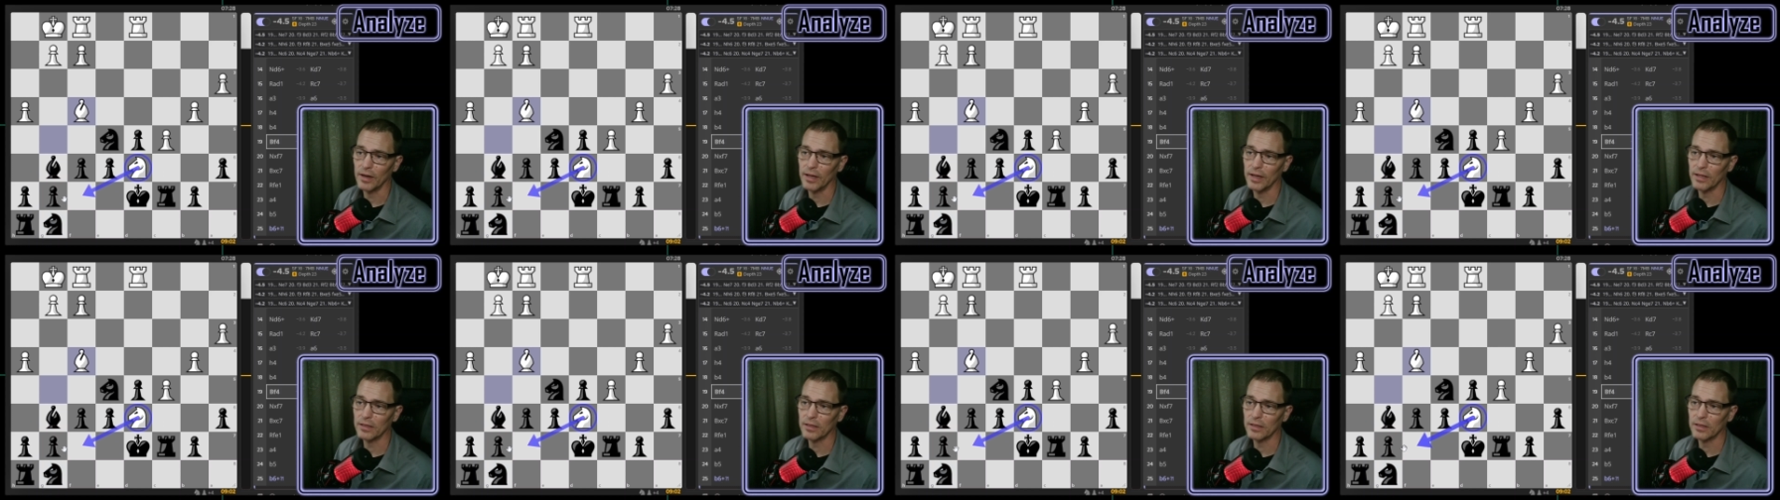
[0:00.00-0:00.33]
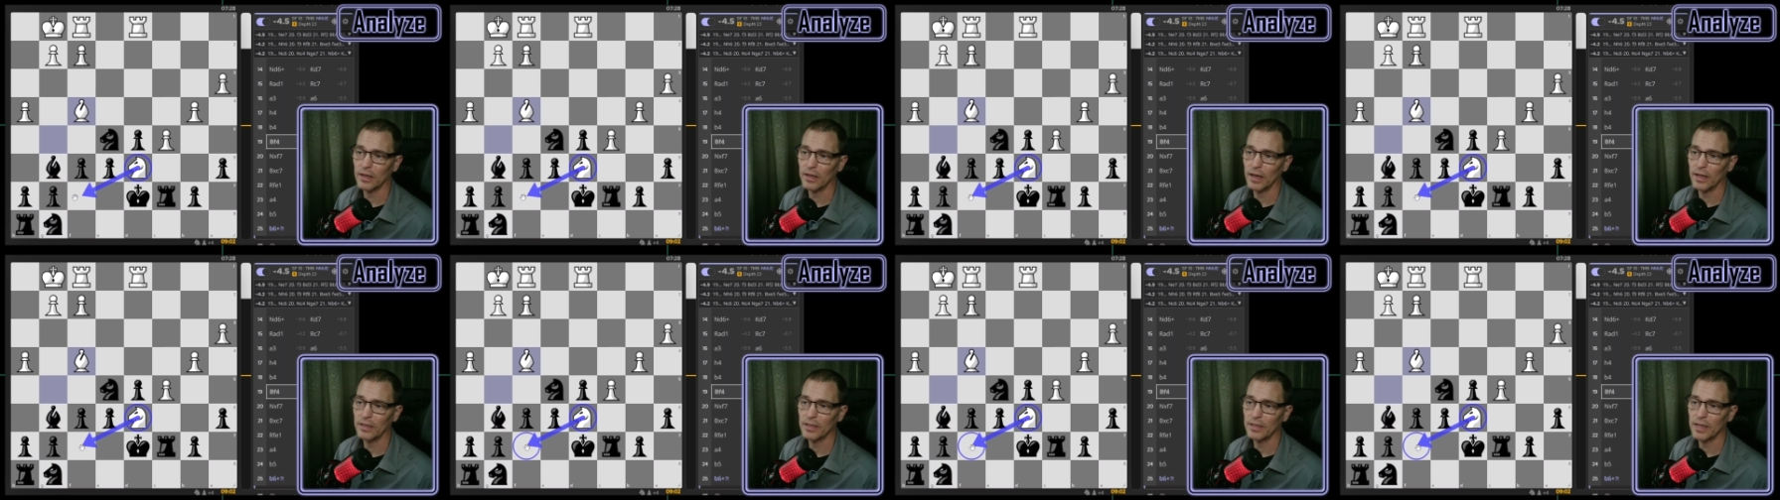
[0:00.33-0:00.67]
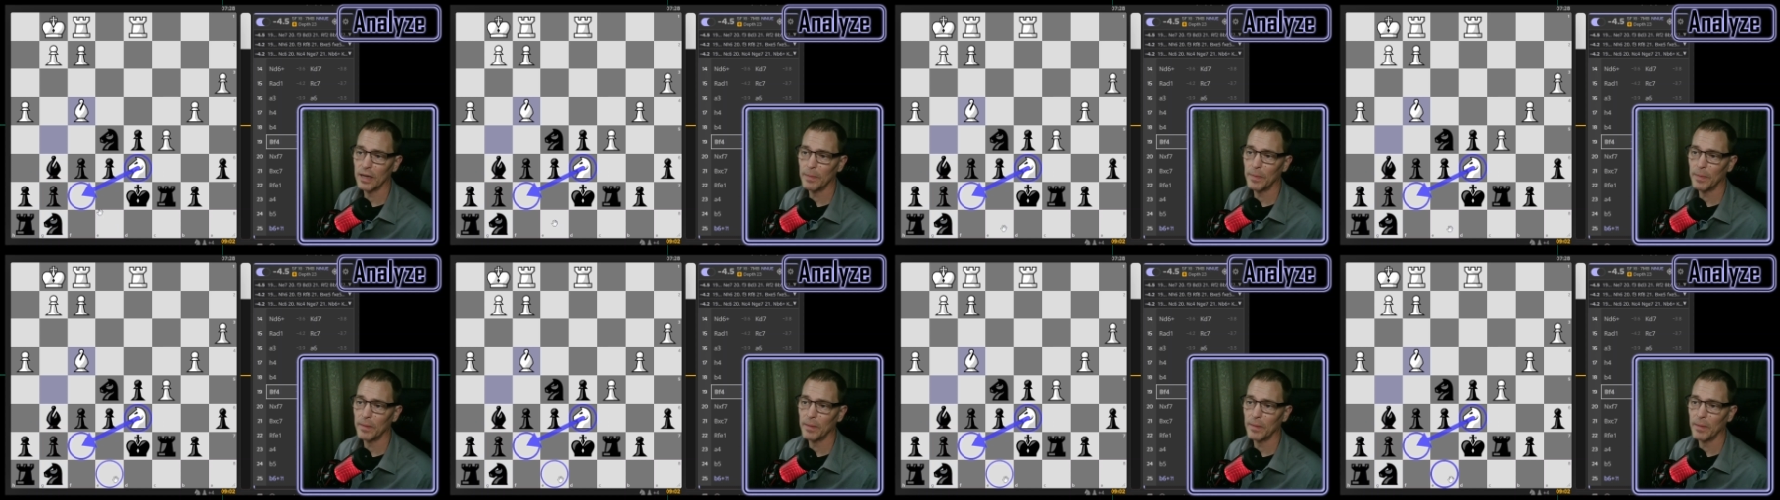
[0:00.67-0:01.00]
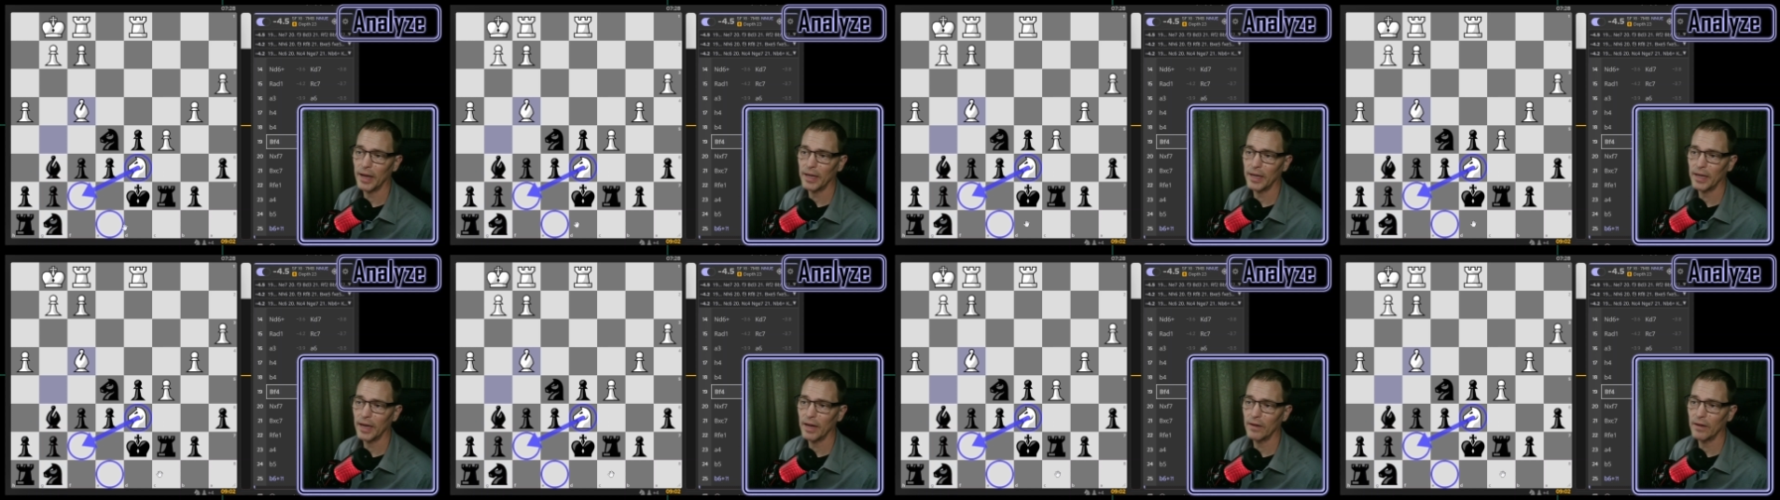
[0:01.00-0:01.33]
It's, it's keeping
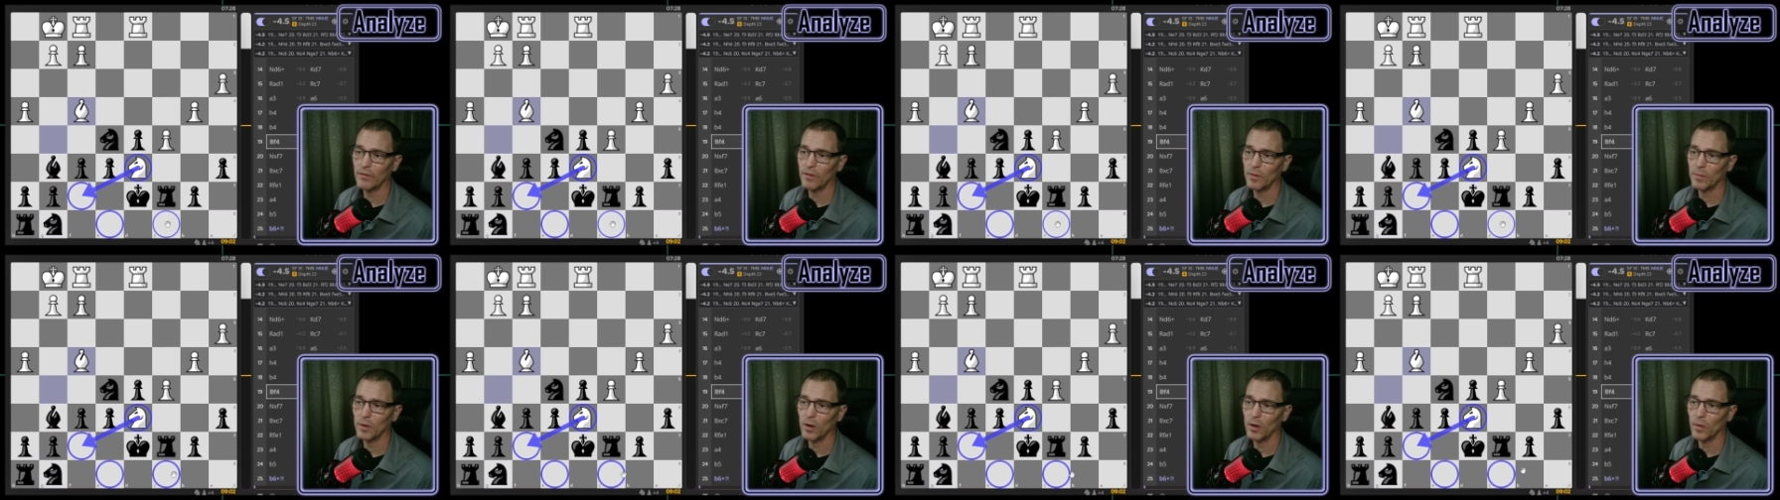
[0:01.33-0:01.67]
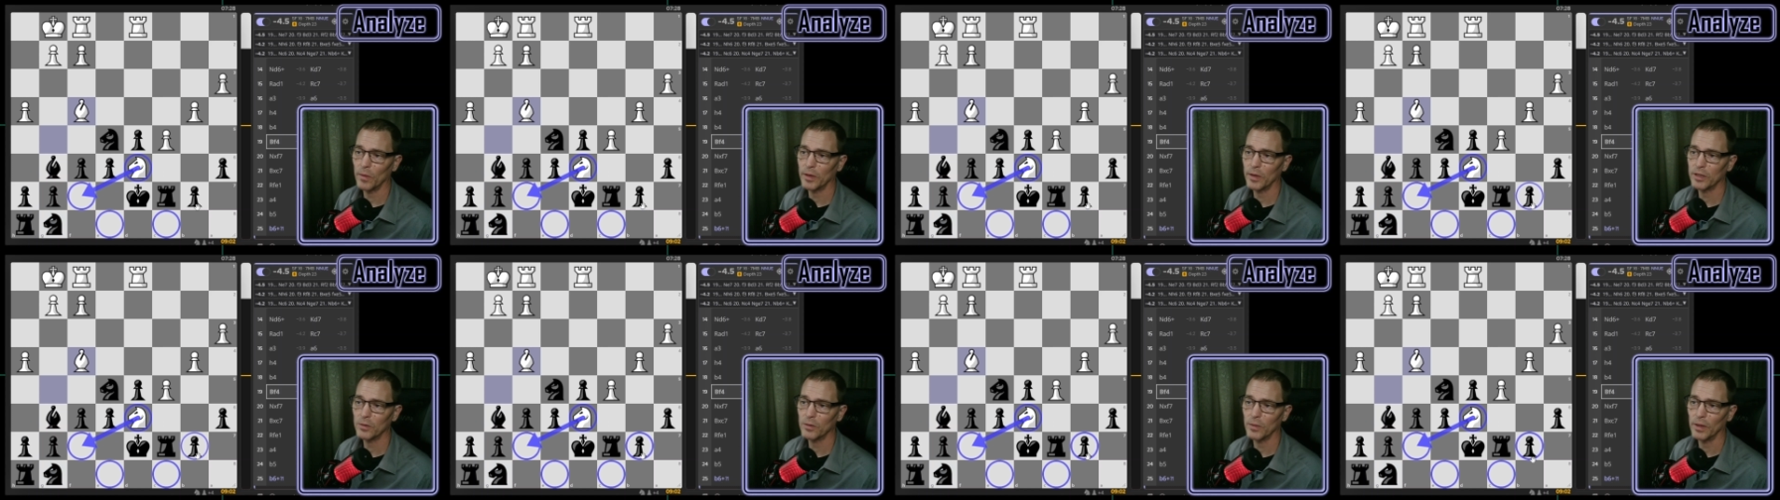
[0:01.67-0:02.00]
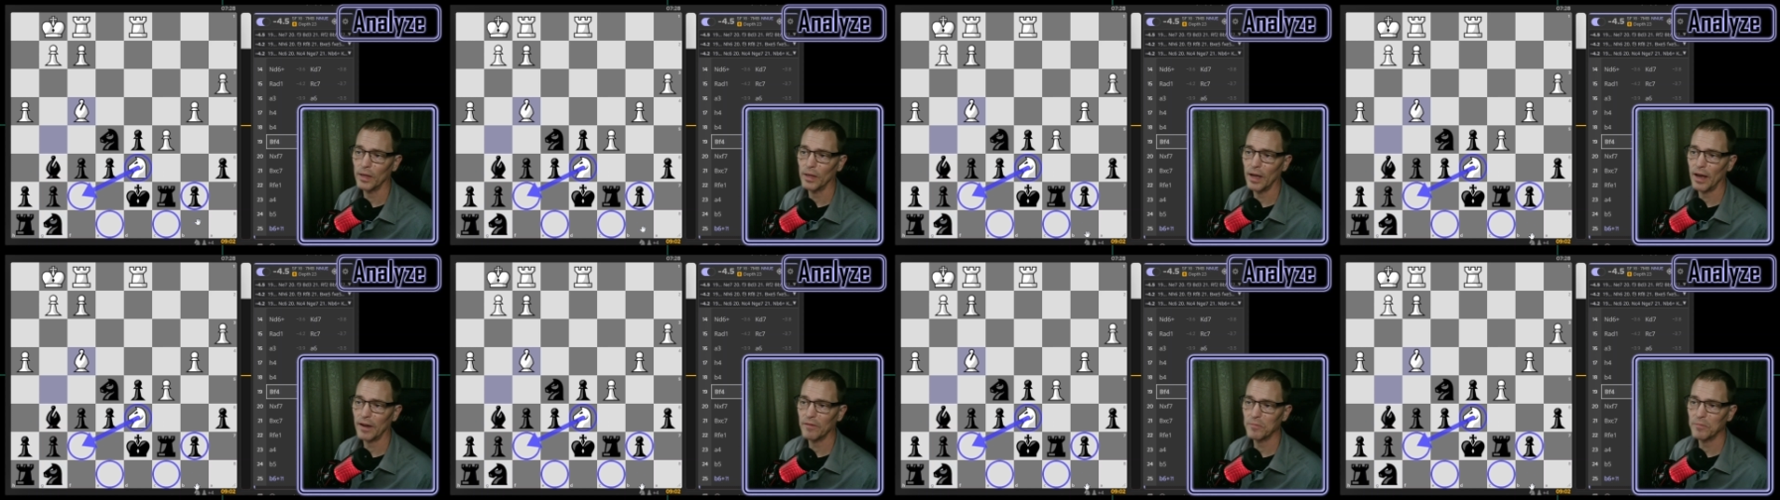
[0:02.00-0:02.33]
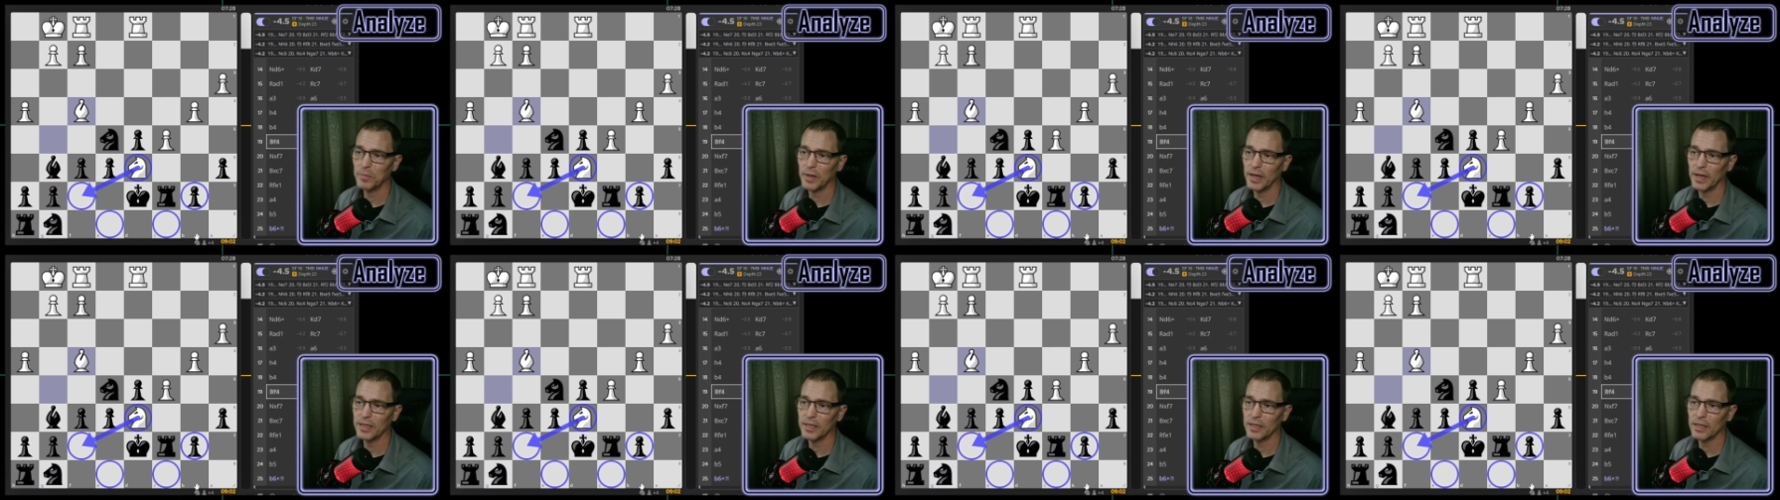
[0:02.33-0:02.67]
my king from going to a lot of
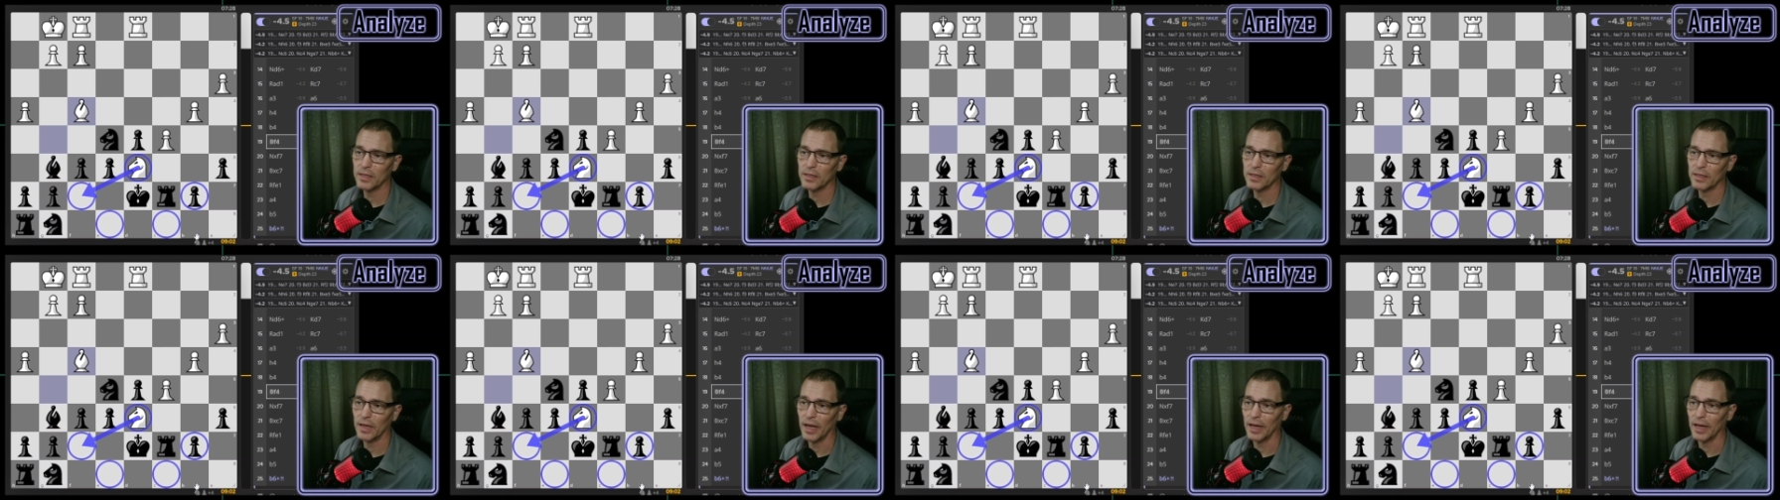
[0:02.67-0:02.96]
places,